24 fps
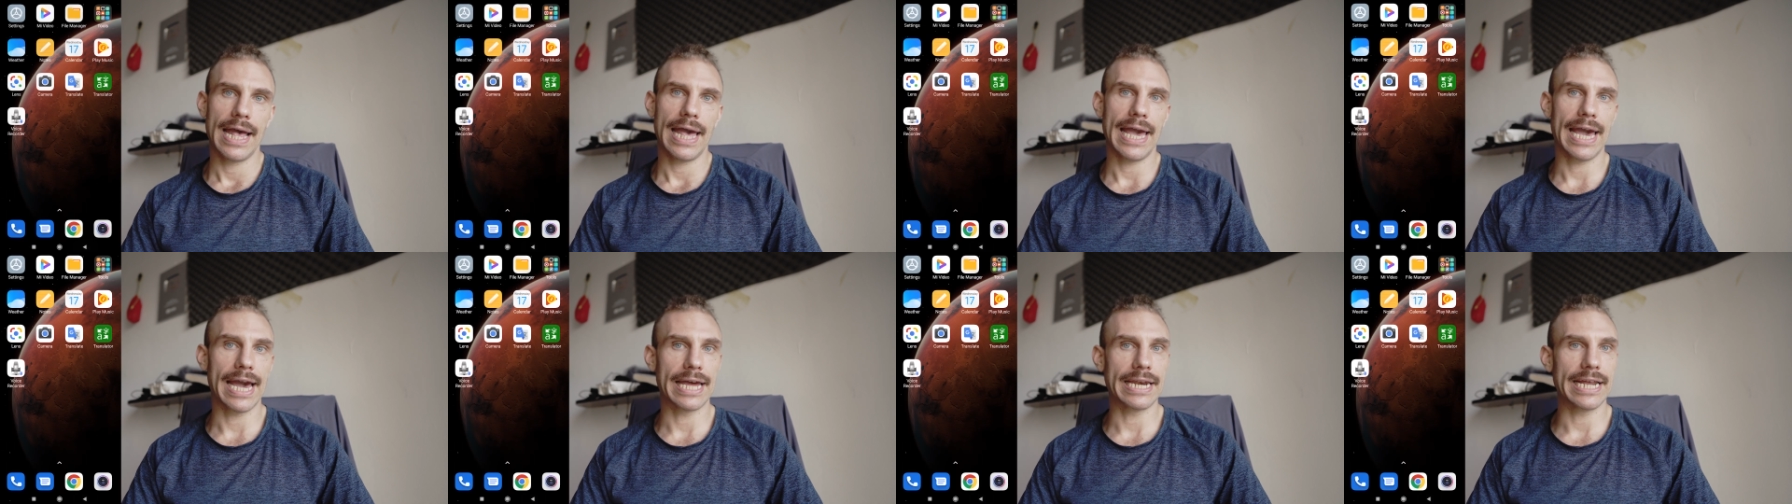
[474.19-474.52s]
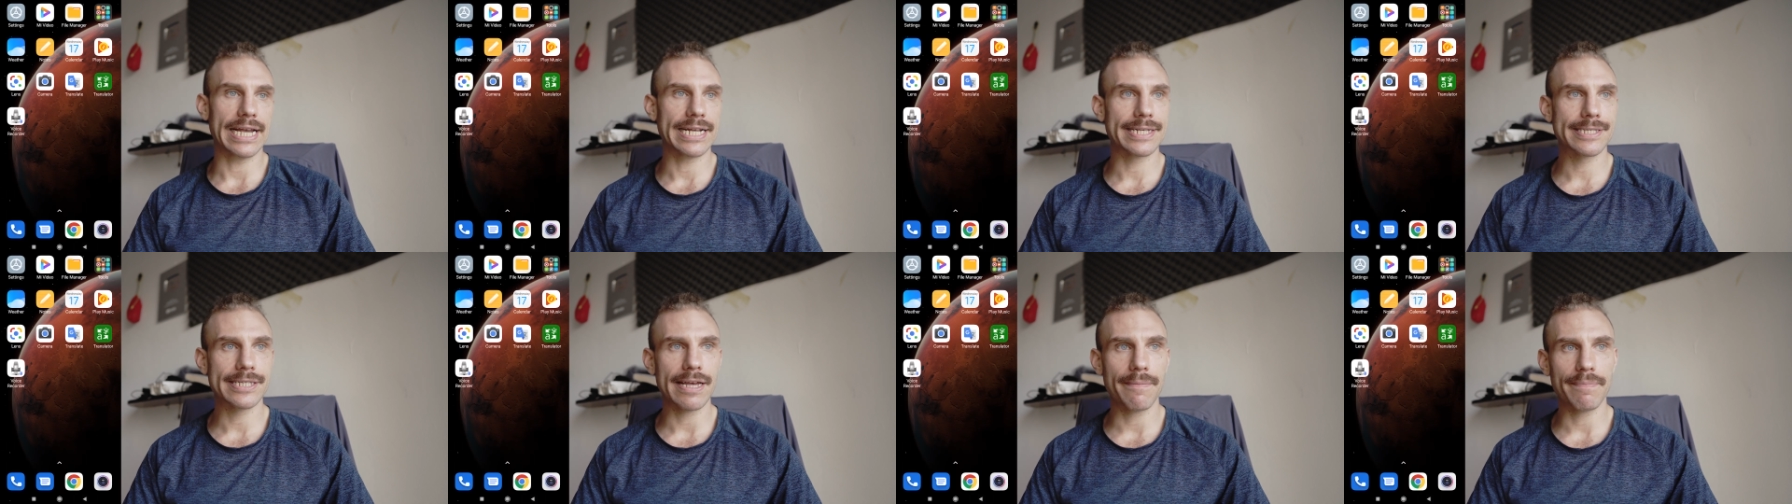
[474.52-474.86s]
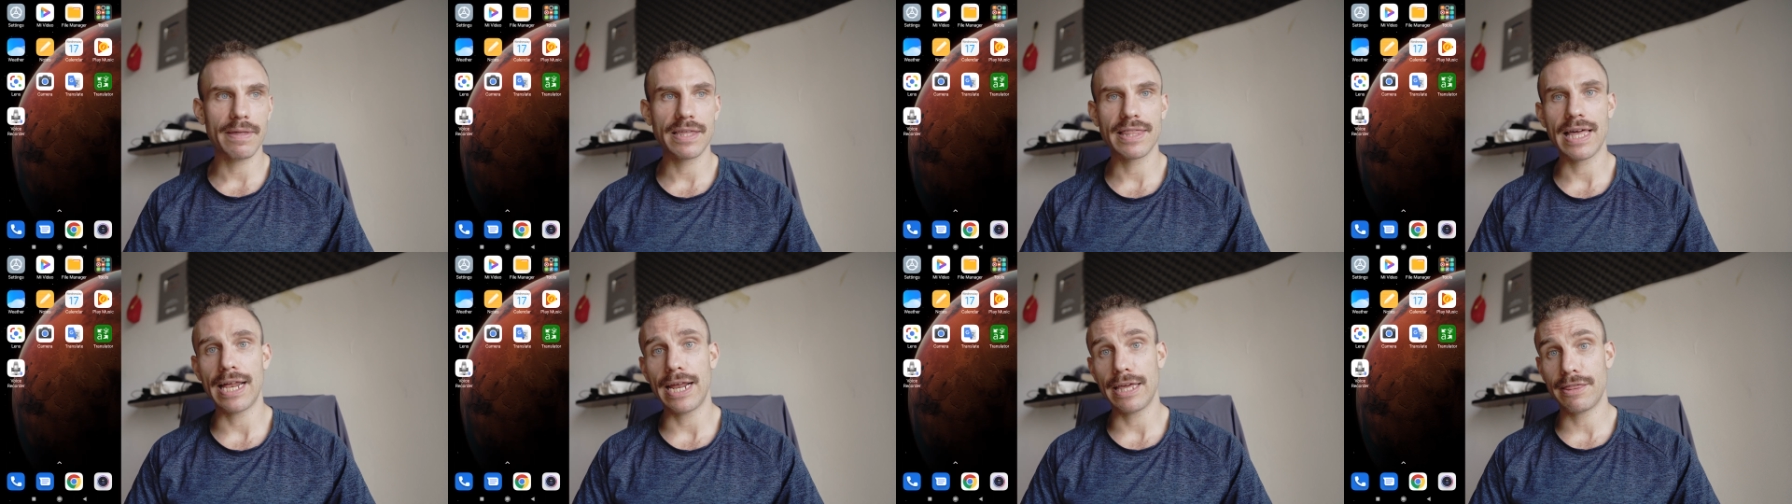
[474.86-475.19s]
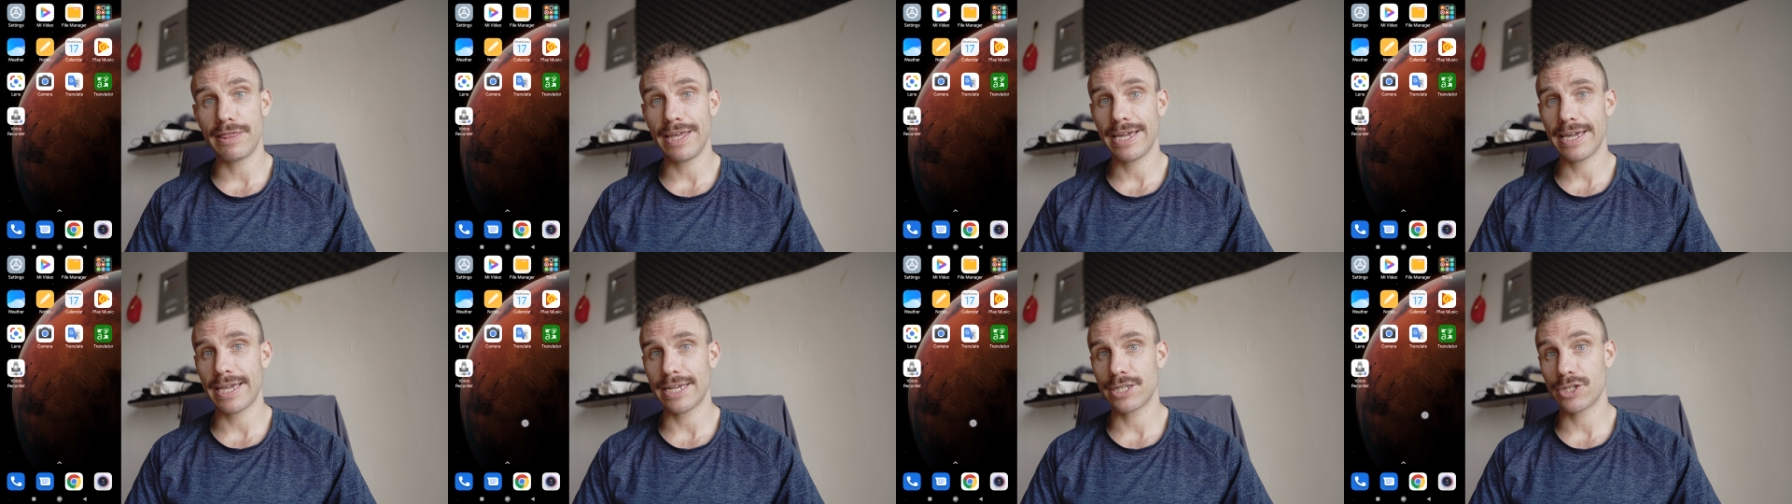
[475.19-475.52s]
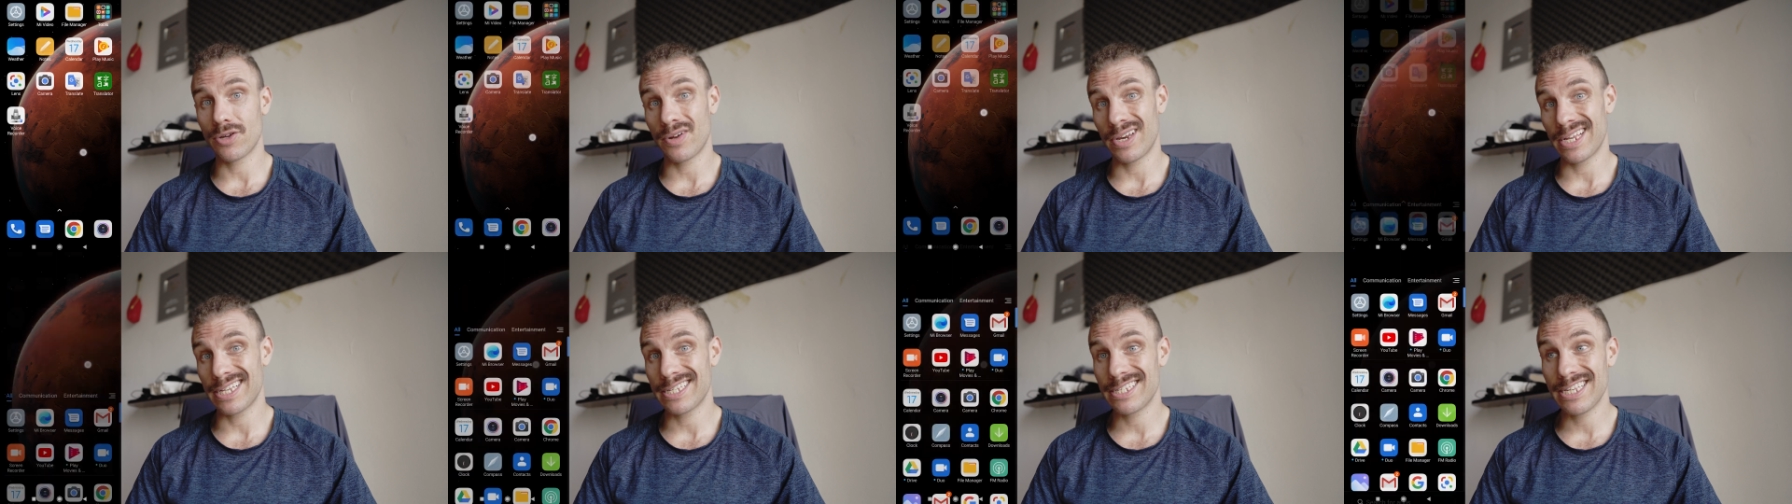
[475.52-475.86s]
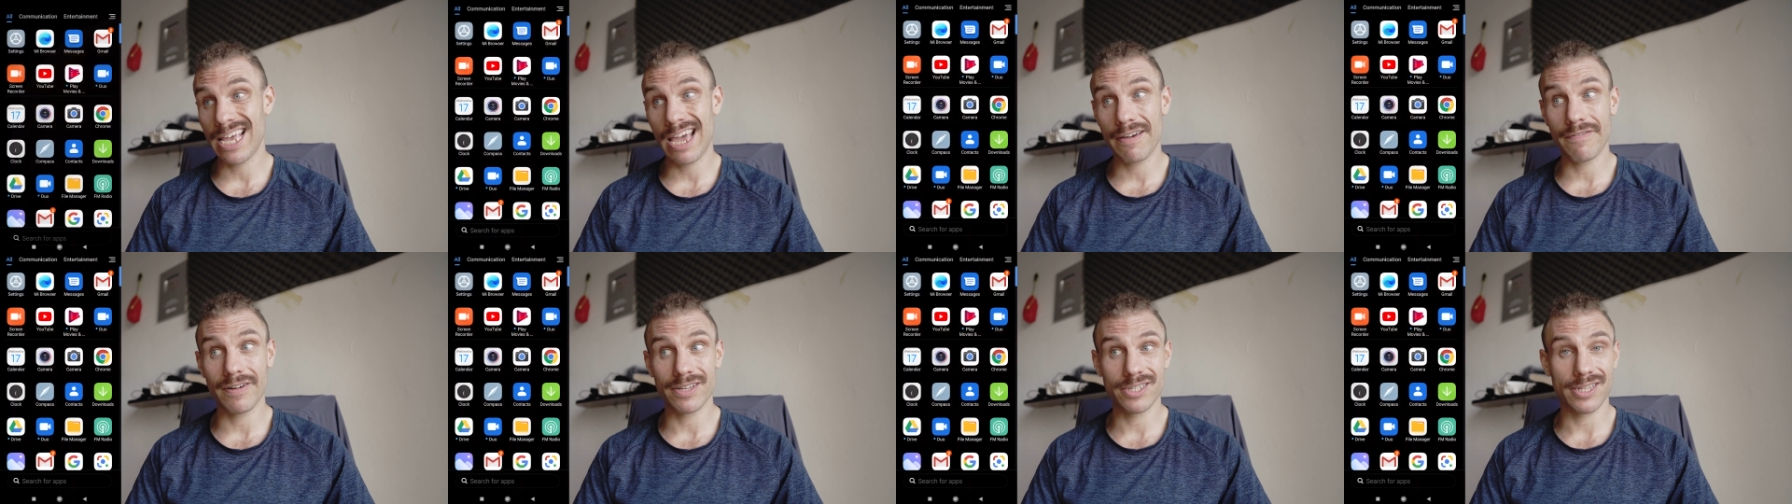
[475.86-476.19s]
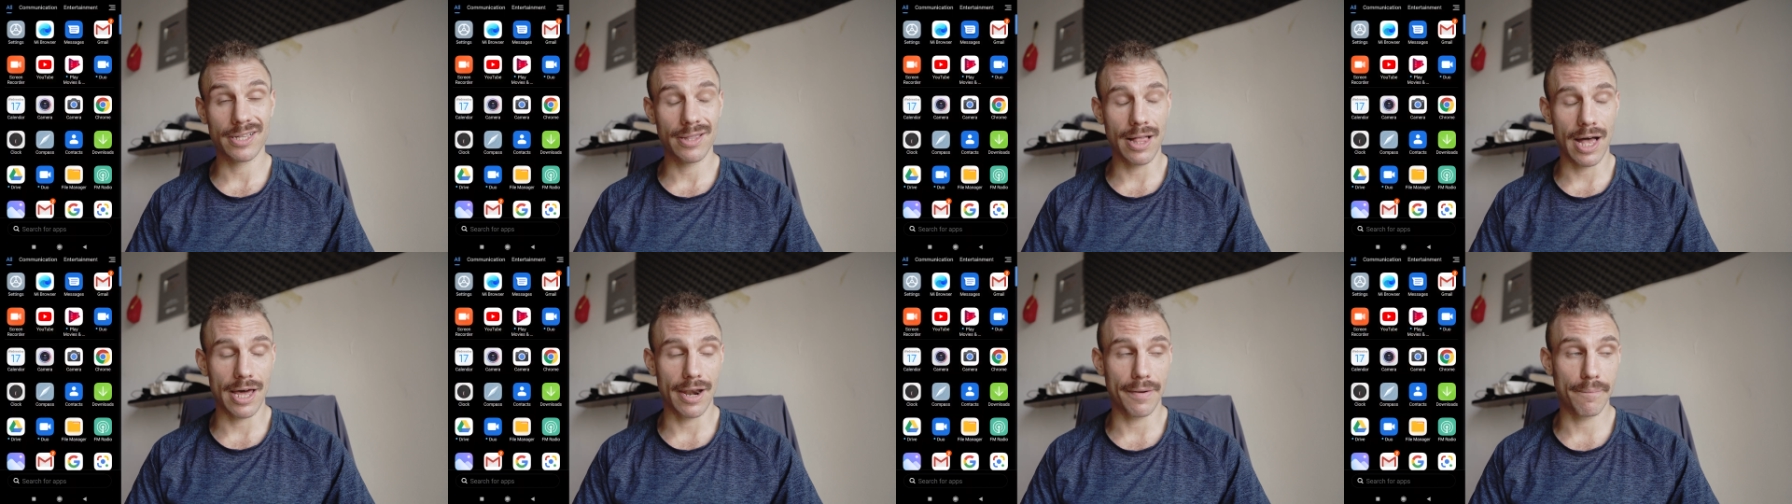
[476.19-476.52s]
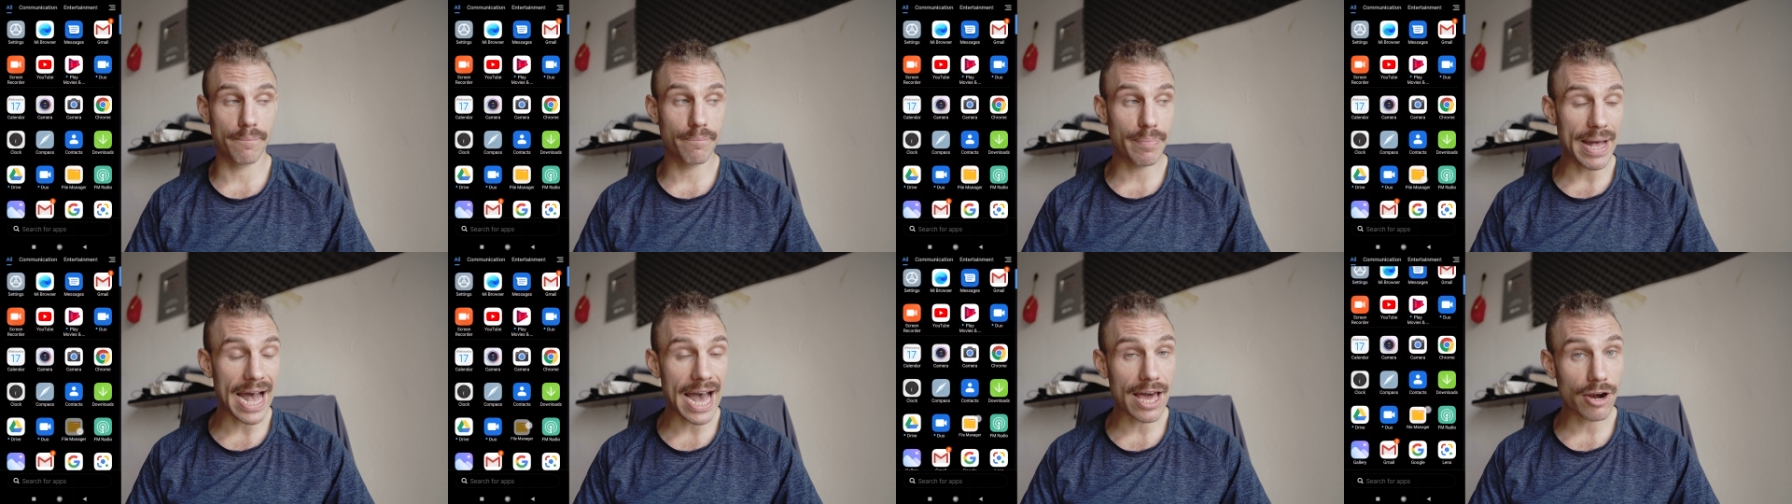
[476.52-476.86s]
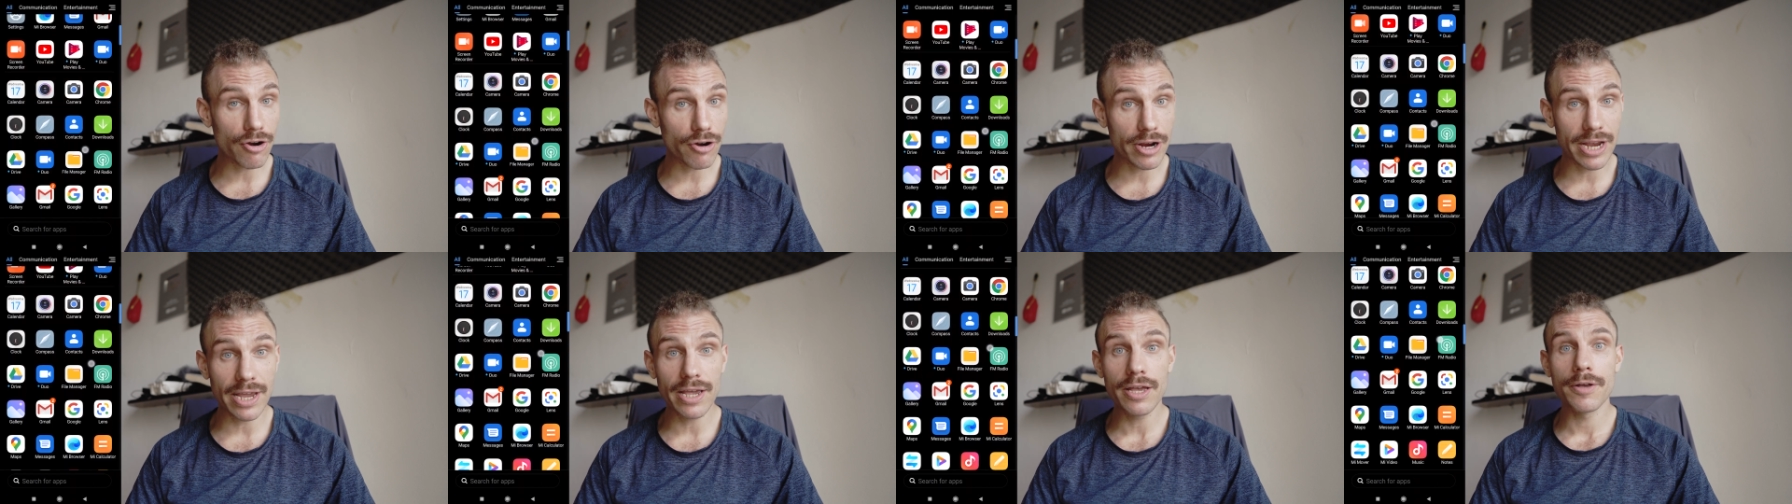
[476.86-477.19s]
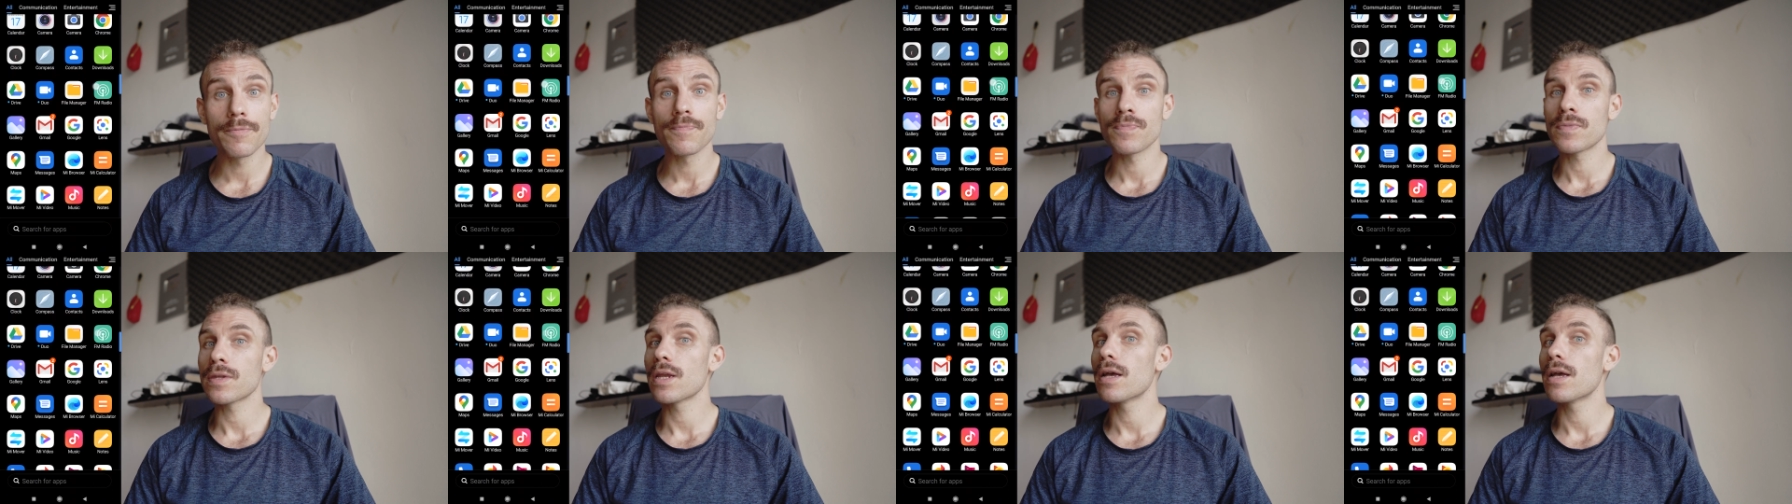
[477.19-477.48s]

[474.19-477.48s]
And it's something that I think is going to save us a lot of battery,